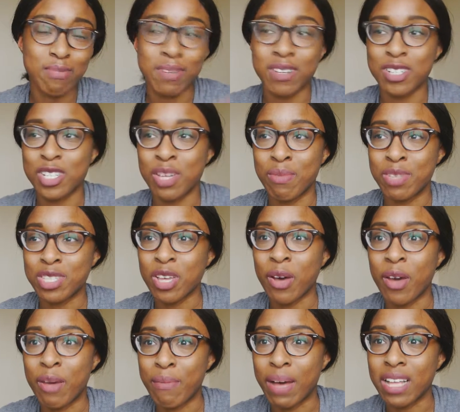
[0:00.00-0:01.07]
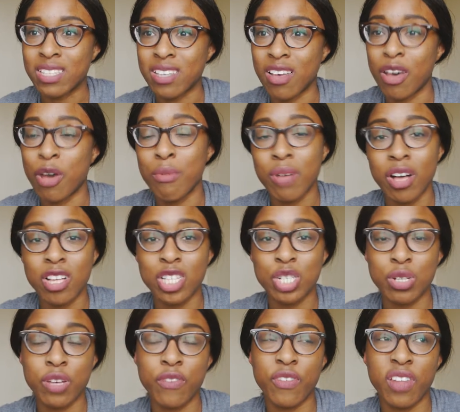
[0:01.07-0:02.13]
because she was going back to her home
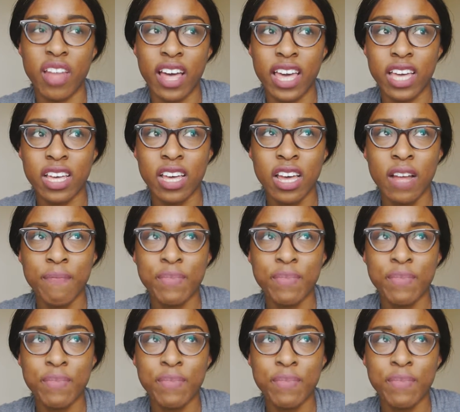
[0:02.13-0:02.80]
country for like,